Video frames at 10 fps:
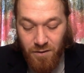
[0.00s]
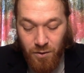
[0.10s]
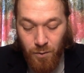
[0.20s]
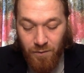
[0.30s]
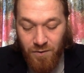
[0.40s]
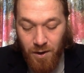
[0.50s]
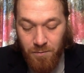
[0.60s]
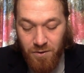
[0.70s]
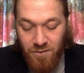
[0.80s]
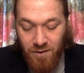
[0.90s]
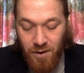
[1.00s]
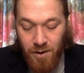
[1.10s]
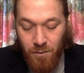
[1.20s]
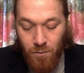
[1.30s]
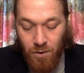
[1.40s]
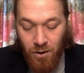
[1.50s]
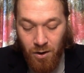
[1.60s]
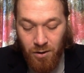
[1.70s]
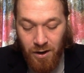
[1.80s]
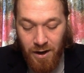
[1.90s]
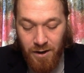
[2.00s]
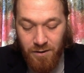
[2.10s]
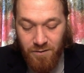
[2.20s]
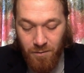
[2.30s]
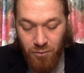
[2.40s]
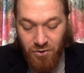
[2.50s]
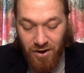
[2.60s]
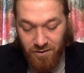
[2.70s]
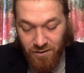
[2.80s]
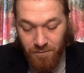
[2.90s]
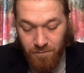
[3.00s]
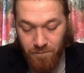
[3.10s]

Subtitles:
You have come to see where our land is unprotected."